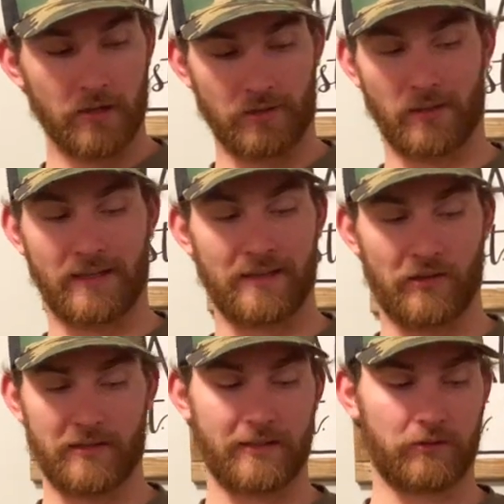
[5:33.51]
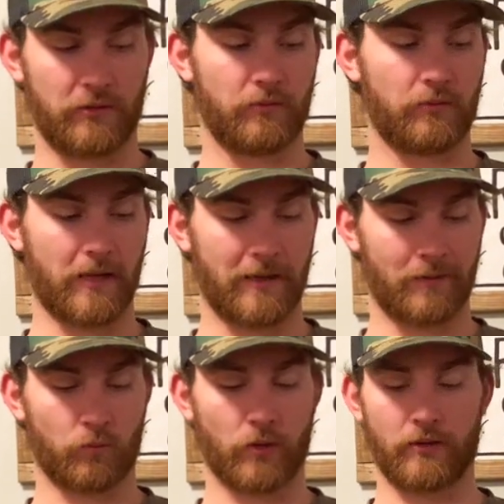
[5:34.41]
so I cannot tell you
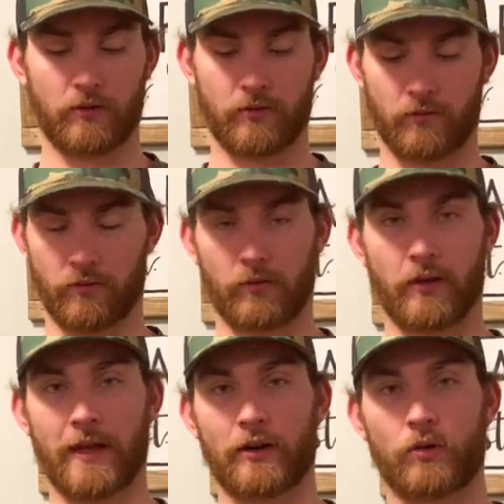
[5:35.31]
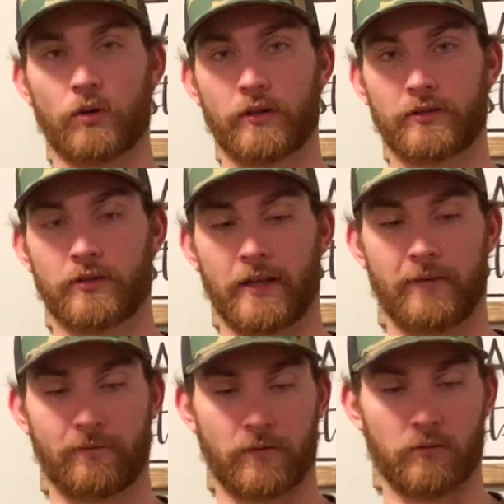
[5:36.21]
how well that all works on
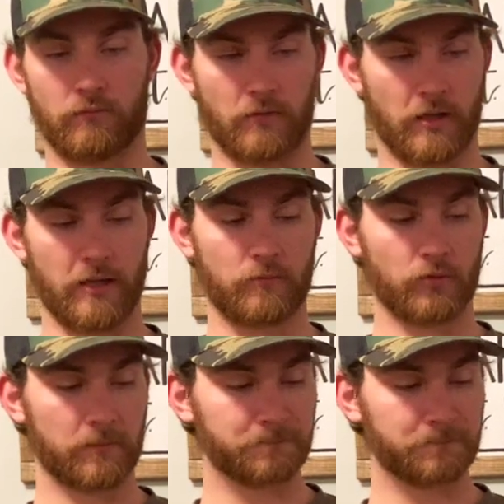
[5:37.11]
animals.